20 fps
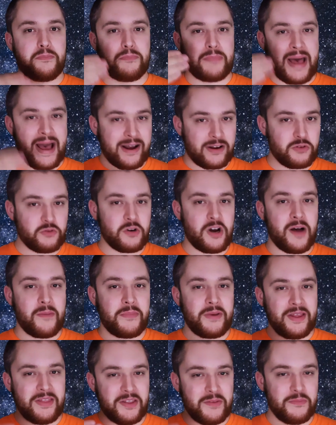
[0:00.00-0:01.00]

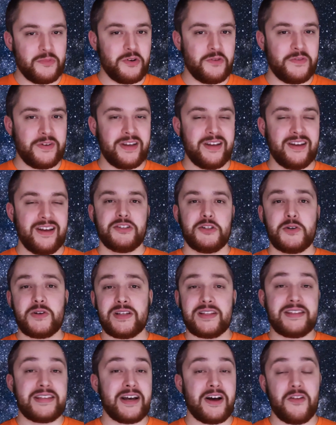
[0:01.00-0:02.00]
backdrop in the movie. You
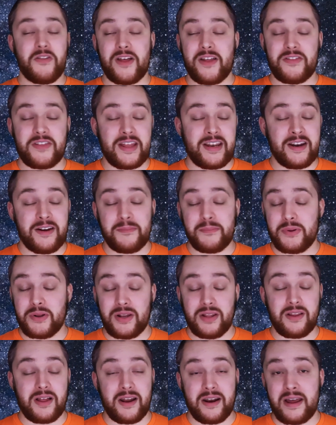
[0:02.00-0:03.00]
can tell that they didn't put
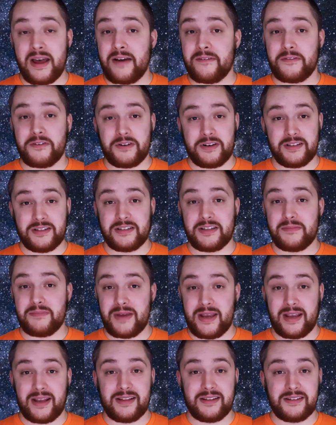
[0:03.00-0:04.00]
a lot of effort into
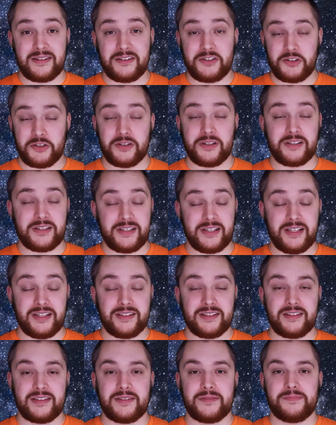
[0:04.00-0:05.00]
making certain
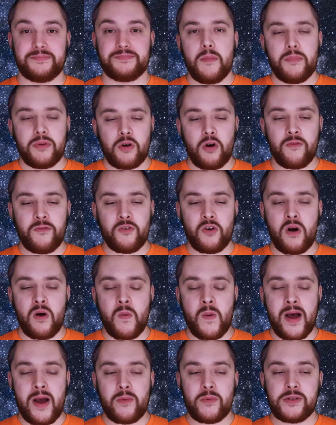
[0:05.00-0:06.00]
scenes. But
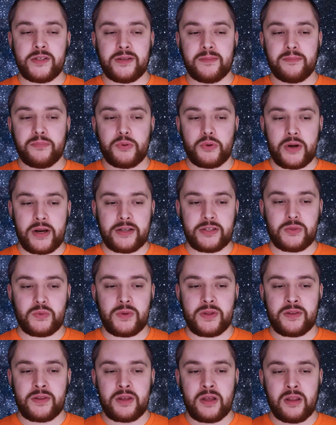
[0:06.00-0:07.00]
overall, I was impressed
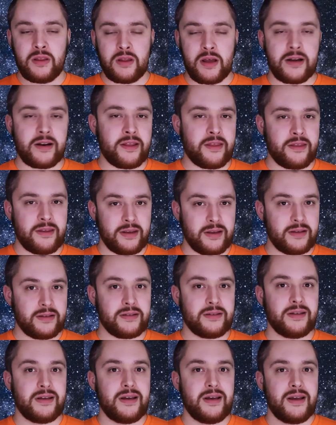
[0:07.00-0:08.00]
with a lot of
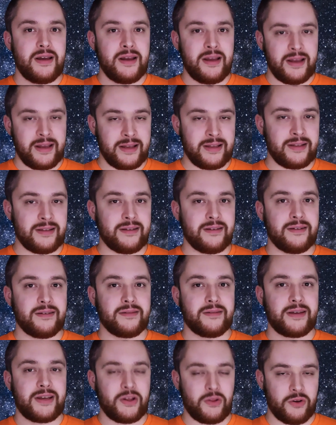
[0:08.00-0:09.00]
things in
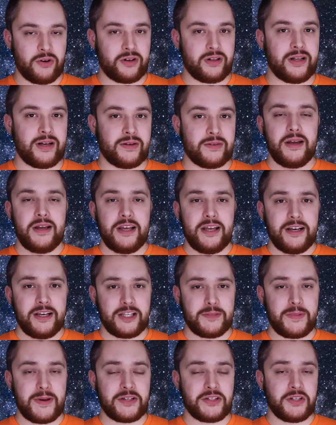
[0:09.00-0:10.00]
Killer Klowns
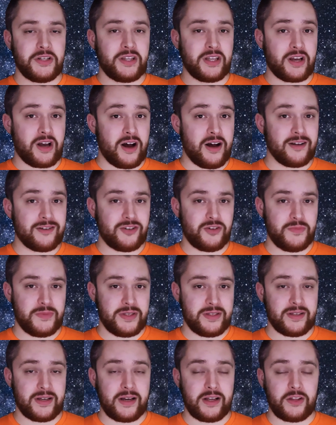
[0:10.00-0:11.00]
especially the costume
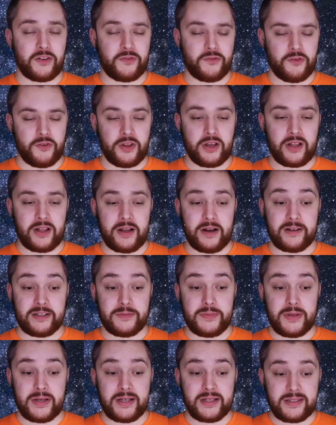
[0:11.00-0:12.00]
designs for the
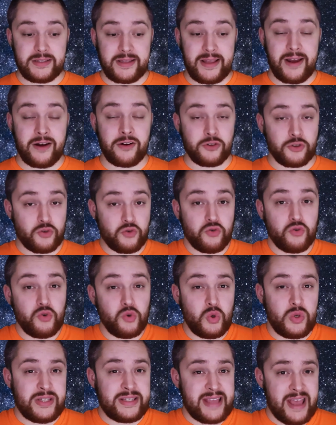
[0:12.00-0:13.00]
clowns because they are
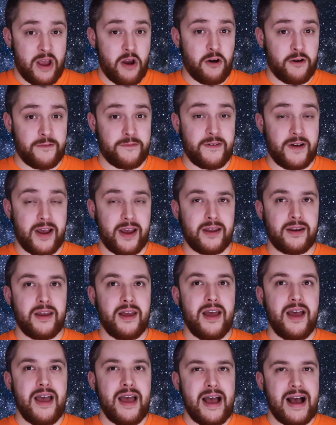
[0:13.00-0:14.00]
truly terrifying.
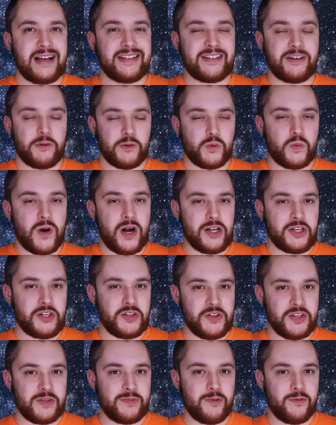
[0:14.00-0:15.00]
As I was
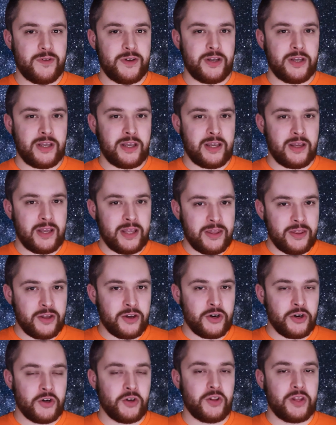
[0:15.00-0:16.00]
watching this movie in
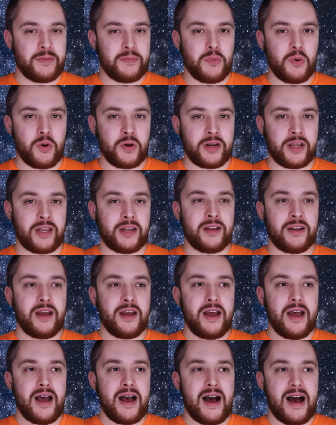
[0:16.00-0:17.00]
the early morning,
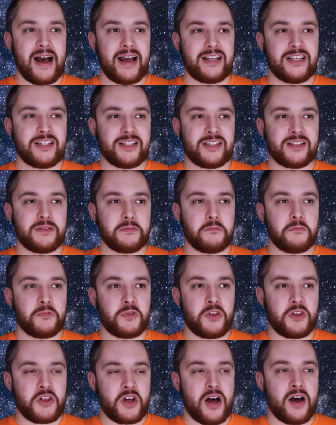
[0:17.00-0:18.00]
I just
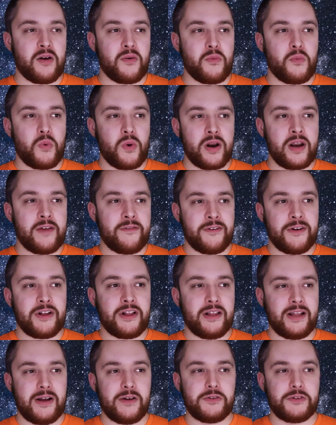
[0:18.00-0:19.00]
thought, what if a
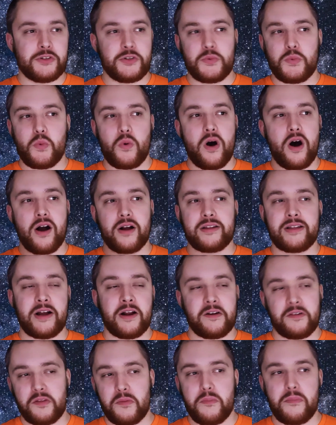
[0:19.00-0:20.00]
clown just walked
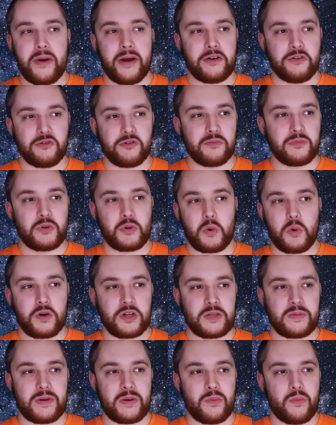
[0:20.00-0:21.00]
out of the bedroom
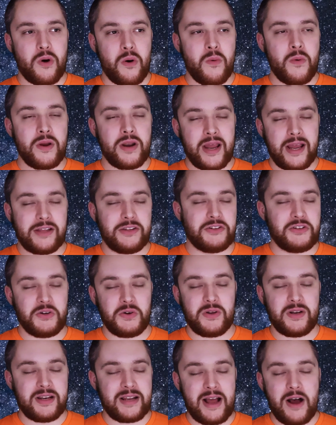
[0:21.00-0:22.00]
towards me? What would I do?
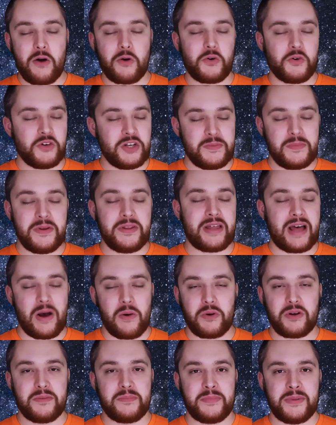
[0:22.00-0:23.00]
And how creepy that
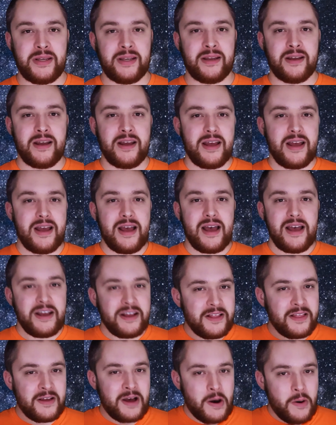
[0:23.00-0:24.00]
would be.
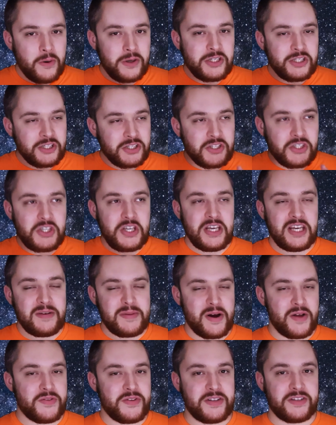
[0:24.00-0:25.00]
And I was just thinking
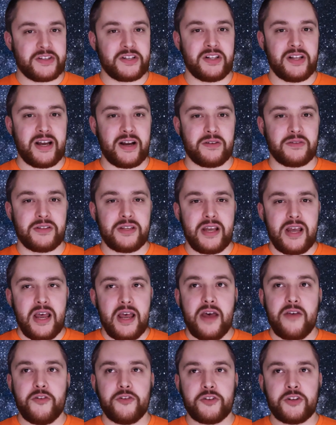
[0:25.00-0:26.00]
about these clowns.
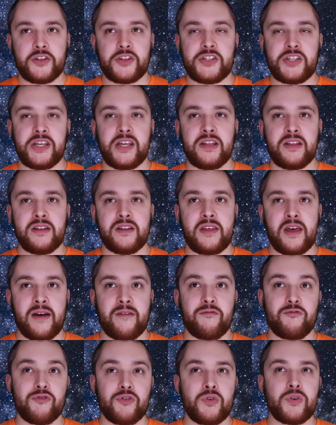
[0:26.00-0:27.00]
And there's a scene that
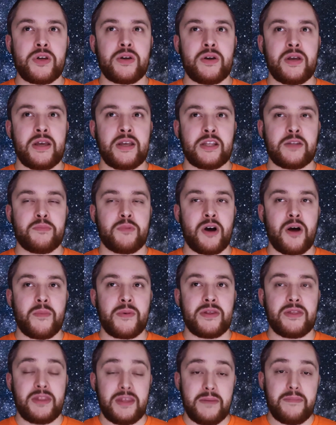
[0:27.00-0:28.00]
really is
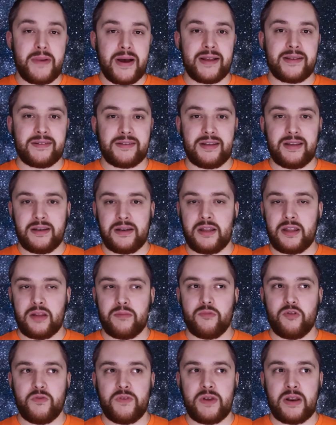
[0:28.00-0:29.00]
probably the best scene in the
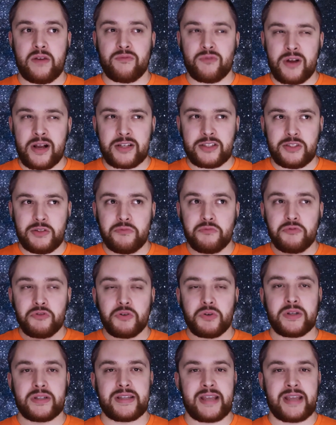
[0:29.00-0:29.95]
movie and actually really